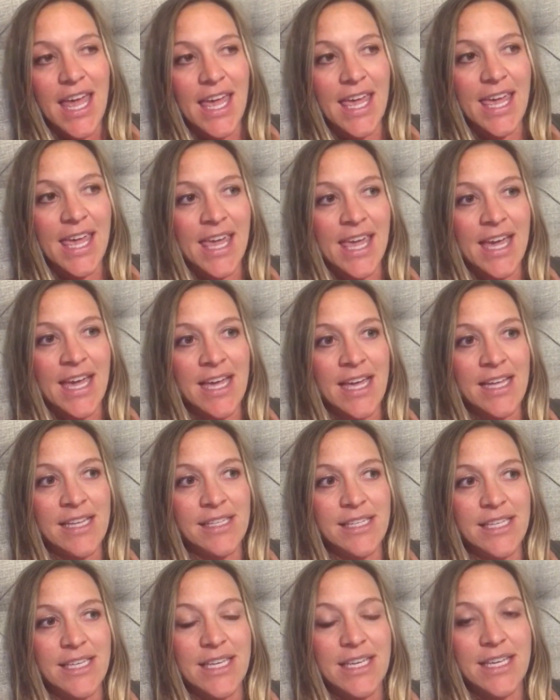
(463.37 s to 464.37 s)

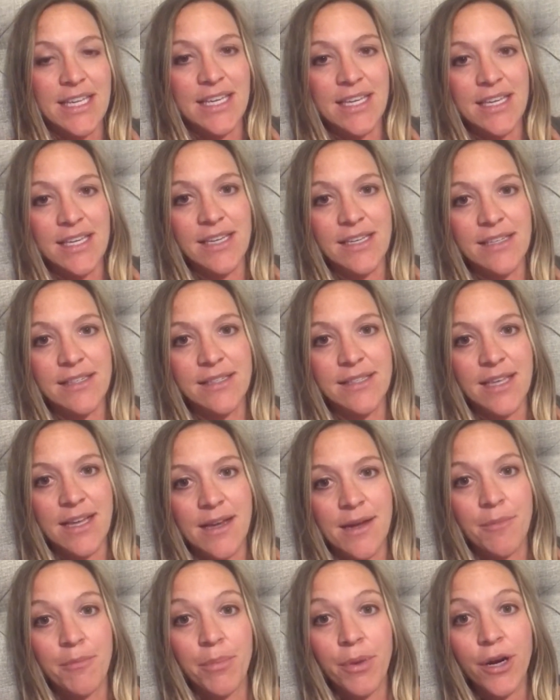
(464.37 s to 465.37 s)
And his
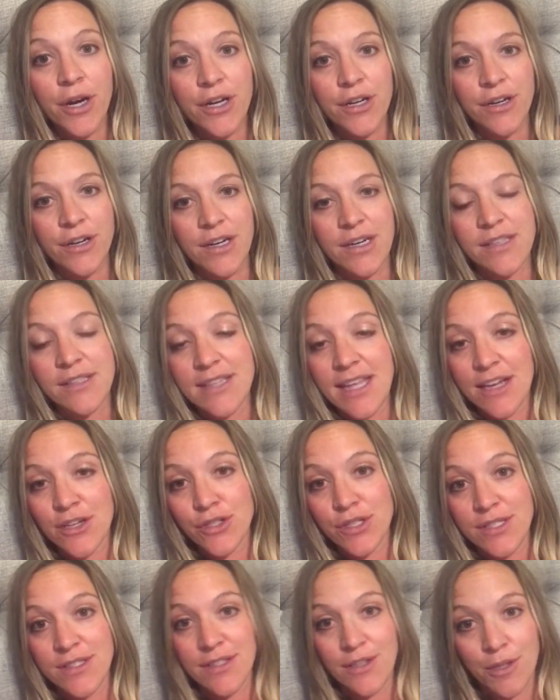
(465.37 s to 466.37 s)
partner is
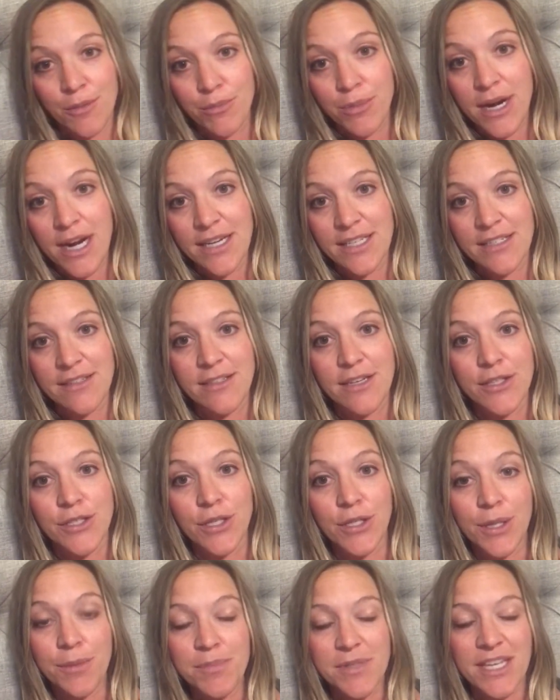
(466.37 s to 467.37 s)
actually still in practice, Dr.
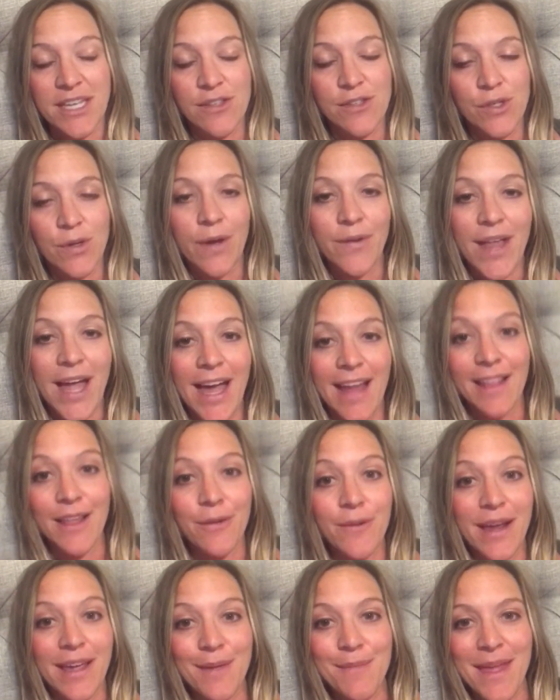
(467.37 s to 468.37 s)
Lipskin. So I would highly
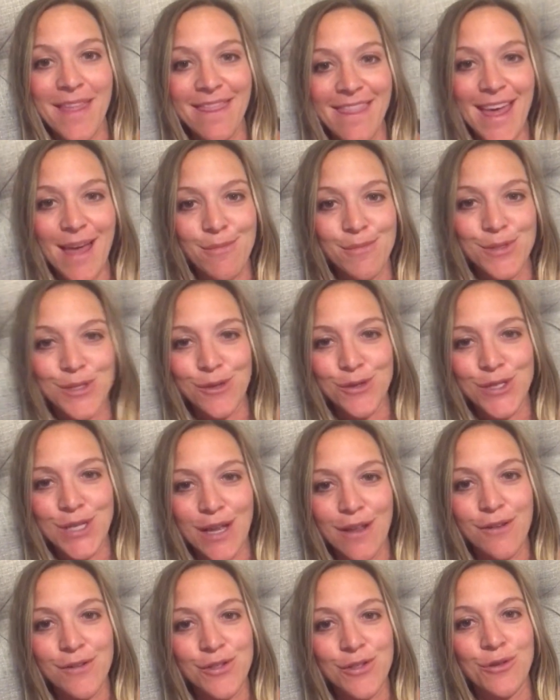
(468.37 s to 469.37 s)
recommend them. So shout
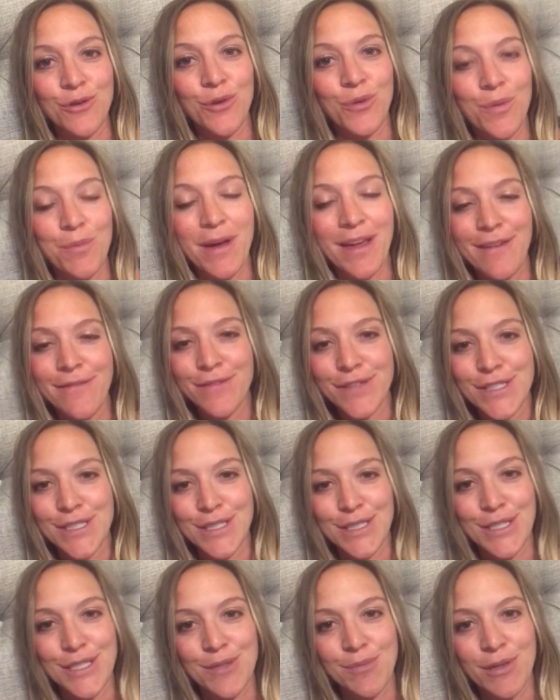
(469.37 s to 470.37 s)
out to my
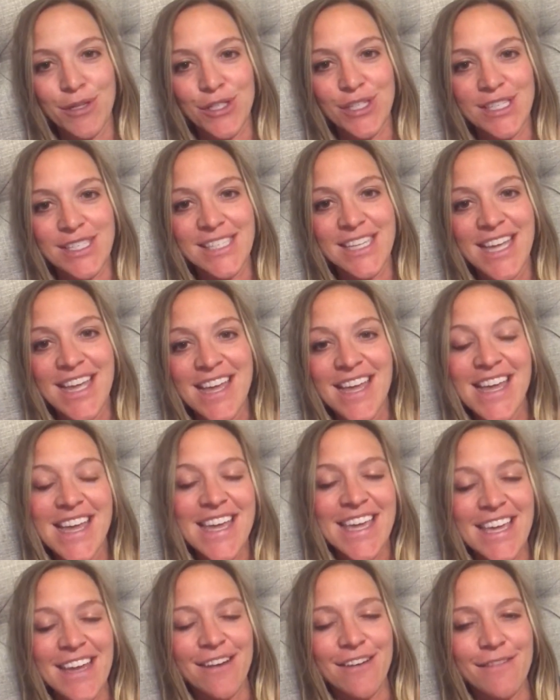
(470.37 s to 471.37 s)
infertility specialist
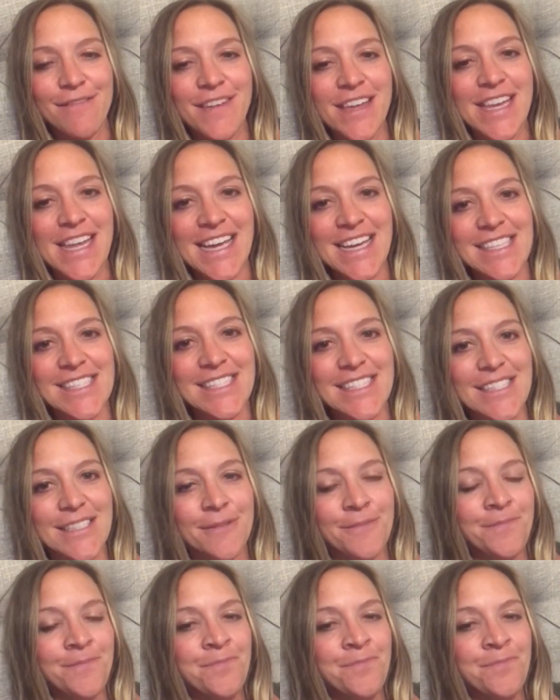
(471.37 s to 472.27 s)
here in Phoenix.